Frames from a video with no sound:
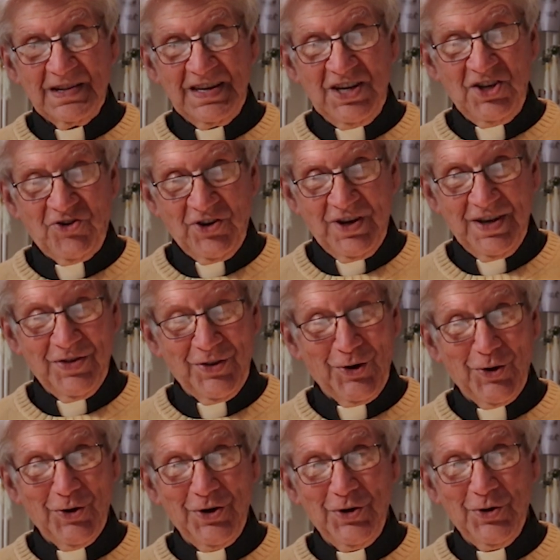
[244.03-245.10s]
teaching
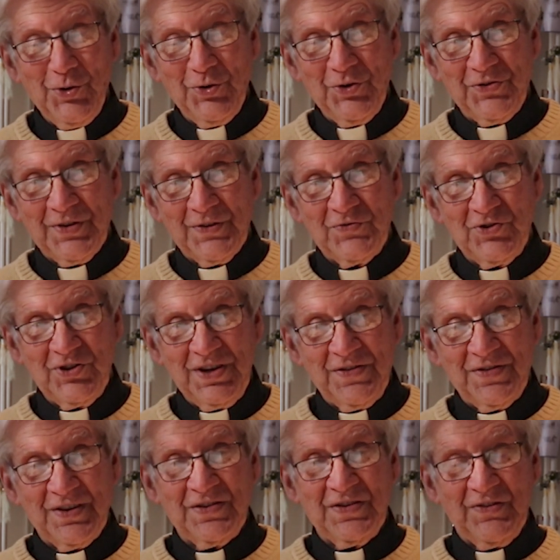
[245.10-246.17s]
the good news of
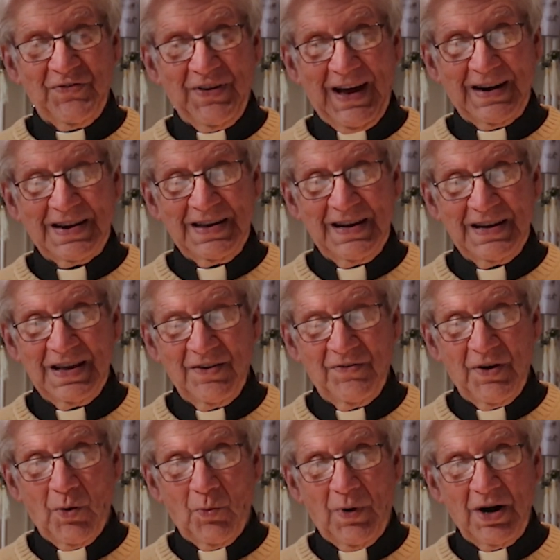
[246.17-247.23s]
Jesus. In fact, he had
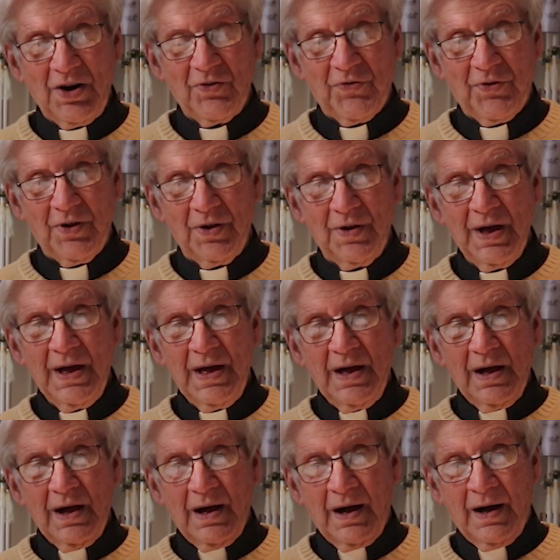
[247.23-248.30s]
given a wonderful
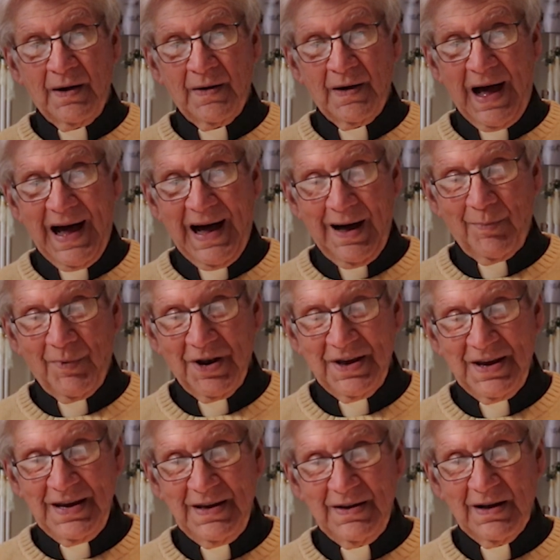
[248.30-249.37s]

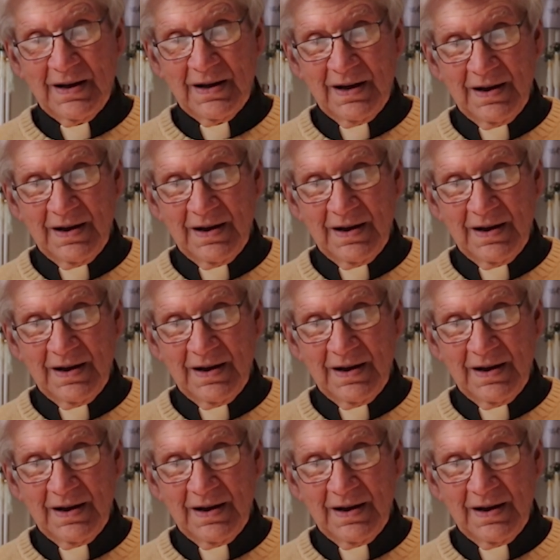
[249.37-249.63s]
homily